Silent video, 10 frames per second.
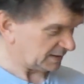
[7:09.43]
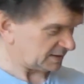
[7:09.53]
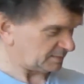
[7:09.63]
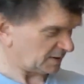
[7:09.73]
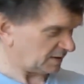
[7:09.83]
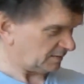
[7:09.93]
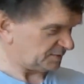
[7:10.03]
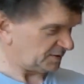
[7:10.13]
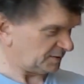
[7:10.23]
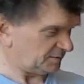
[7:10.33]
It seems to go
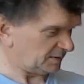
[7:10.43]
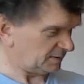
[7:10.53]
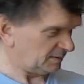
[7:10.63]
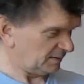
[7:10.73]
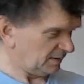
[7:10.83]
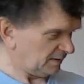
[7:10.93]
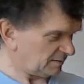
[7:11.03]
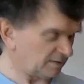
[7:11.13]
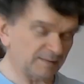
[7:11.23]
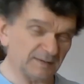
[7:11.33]
up to
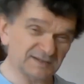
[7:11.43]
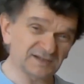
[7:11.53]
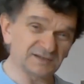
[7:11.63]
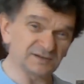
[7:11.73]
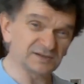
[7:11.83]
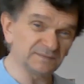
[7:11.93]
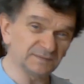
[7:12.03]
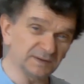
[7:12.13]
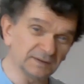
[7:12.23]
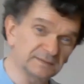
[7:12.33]
around about 60 or
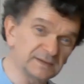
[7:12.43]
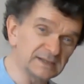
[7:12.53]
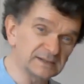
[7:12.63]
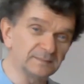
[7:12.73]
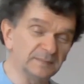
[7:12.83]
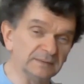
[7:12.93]
70 degrees.